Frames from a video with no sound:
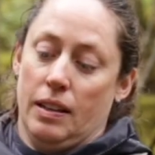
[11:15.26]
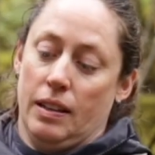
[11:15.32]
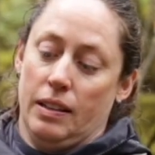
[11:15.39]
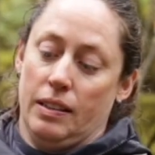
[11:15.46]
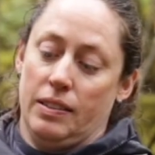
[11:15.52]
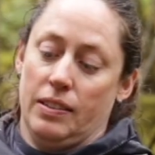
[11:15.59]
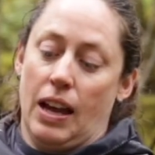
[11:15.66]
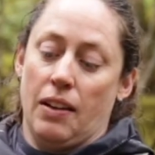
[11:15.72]

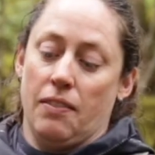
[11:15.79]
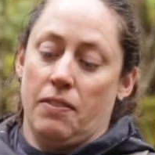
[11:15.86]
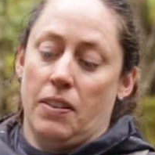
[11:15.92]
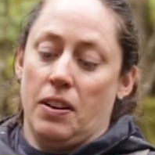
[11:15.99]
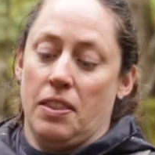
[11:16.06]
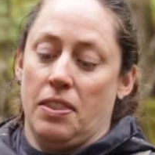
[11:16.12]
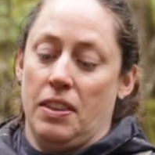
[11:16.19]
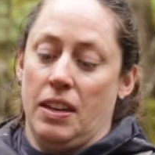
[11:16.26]
It's got
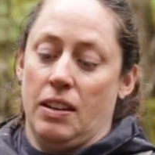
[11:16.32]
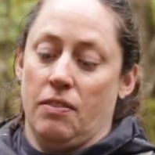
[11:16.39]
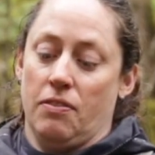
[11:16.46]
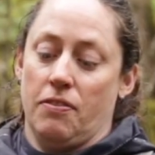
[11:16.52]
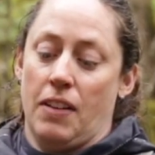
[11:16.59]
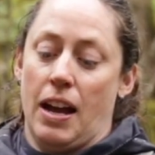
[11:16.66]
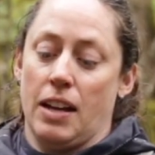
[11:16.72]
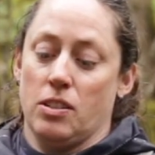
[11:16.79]
very thin,
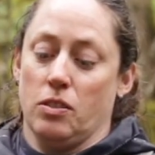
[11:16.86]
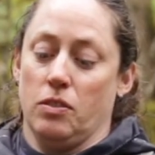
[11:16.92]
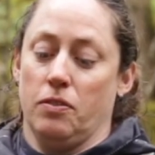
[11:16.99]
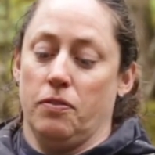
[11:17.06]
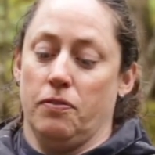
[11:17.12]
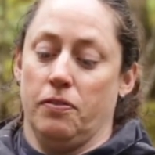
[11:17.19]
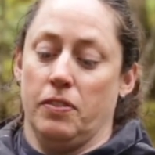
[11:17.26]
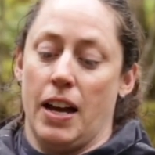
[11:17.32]
fragile
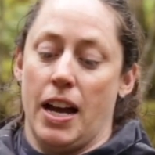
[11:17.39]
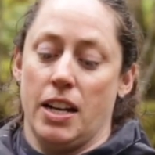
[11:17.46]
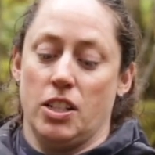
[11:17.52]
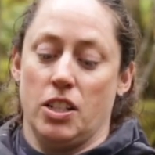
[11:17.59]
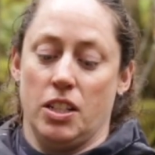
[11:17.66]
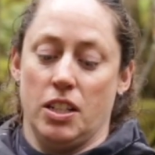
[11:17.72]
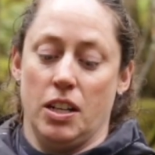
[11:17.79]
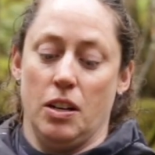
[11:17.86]

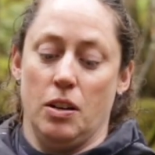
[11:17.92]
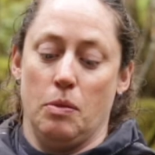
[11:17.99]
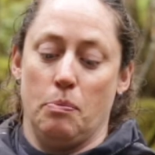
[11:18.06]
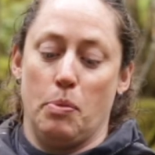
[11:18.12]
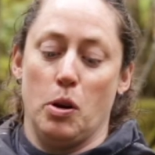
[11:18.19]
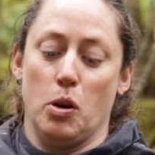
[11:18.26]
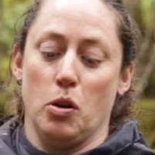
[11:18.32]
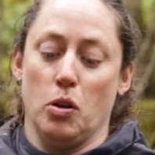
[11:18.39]
flesh,
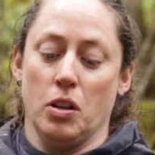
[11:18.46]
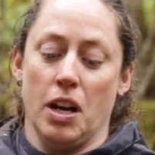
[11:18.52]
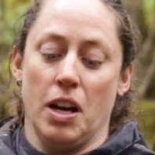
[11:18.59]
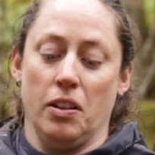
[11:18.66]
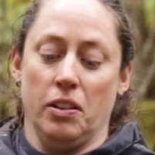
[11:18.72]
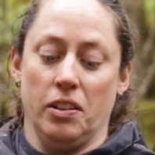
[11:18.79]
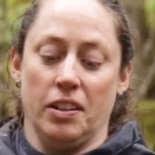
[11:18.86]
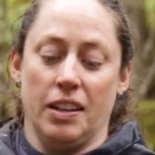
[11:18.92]

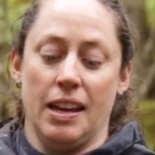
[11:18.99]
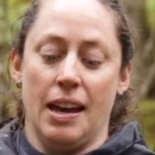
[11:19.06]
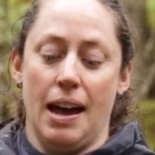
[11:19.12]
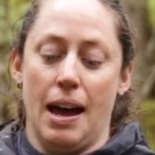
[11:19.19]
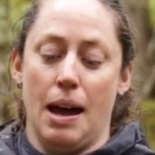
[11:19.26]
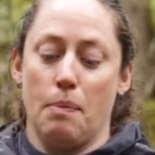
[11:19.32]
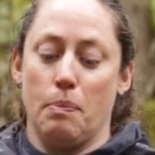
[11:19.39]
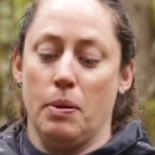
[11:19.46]
pearl-colored
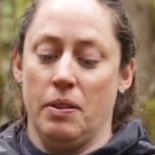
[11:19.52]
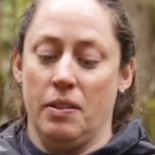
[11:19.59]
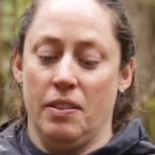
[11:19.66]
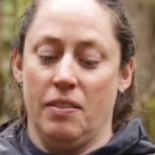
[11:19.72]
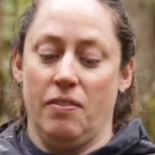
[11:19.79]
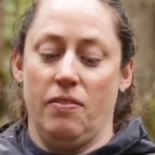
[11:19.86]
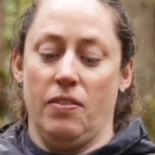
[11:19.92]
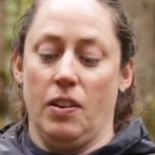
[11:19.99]
cap,
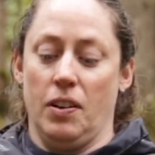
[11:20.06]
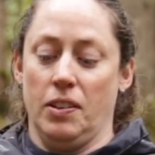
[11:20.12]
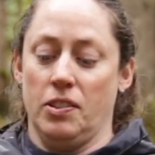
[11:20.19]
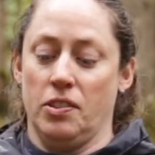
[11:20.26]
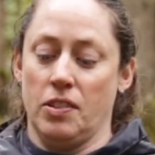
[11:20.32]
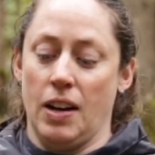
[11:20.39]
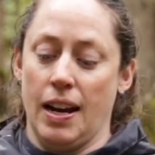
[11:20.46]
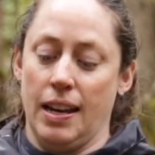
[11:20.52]
very
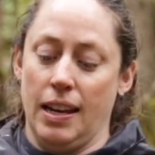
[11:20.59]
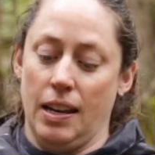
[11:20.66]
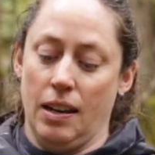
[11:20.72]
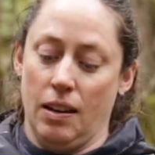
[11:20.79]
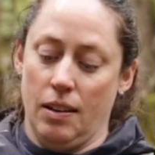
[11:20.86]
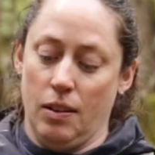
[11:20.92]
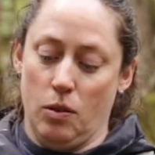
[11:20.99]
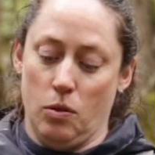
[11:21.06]
striking,
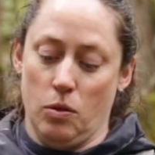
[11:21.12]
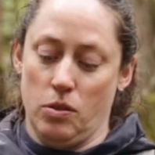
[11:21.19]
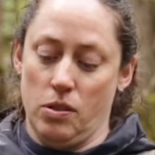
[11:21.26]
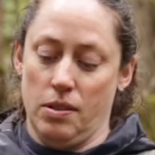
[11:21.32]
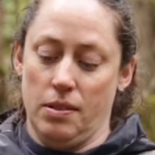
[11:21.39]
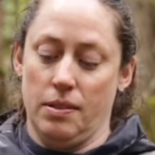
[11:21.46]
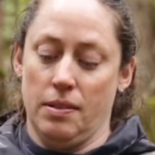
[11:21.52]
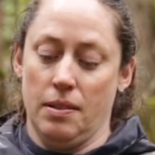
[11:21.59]

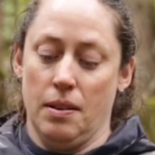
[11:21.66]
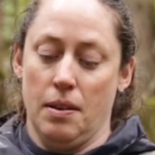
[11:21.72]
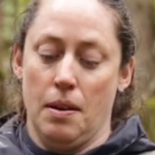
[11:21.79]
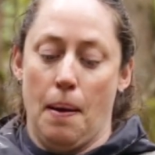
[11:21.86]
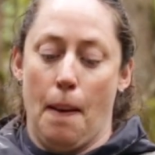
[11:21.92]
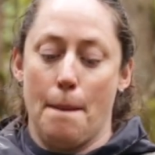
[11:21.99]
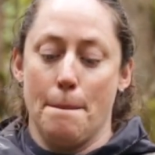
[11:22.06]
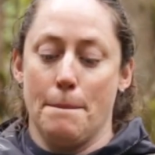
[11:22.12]
gorgeous
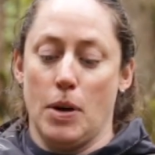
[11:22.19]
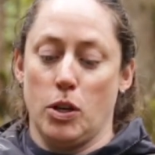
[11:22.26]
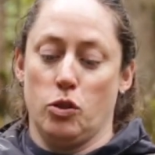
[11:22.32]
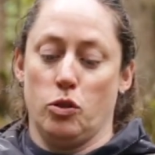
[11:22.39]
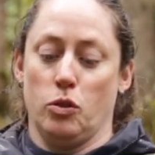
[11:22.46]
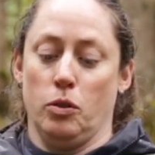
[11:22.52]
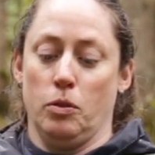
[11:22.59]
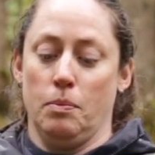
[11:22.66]

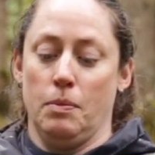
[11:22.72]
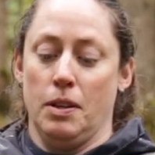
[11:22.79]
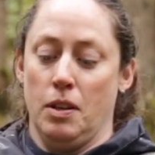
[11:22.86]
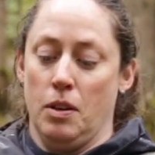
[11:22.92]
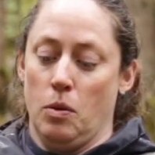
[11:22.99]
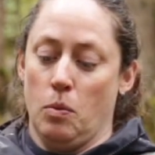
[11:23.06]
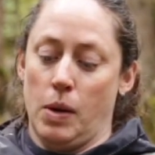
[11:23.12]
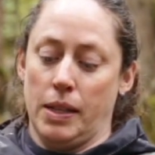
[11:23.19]
mushroom,
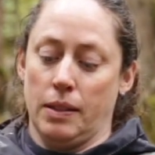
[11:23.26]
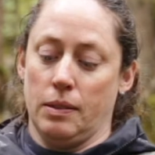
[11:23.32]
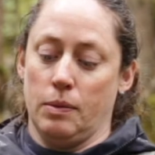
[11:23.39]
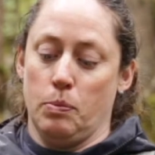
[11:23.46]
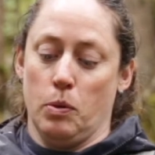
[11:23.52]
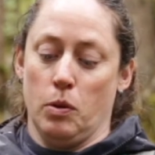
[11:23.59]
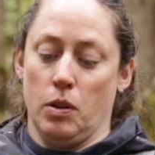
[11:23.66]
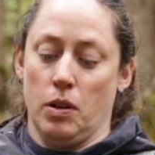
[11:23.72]
white
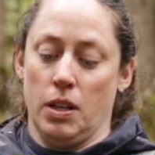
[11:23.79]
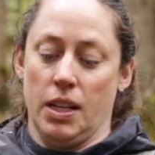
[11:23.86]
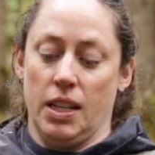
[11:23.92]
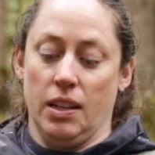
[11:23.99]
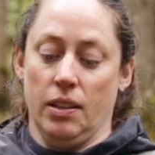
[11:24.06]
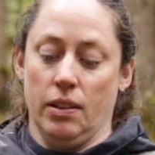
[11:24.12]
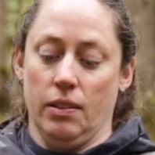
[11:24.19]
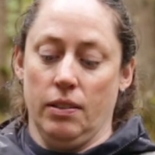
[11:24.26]
spore
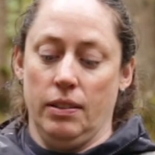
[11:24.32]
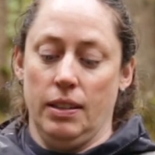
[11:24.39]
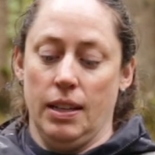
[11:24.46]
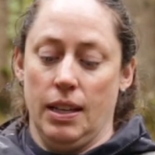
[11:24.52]
guild,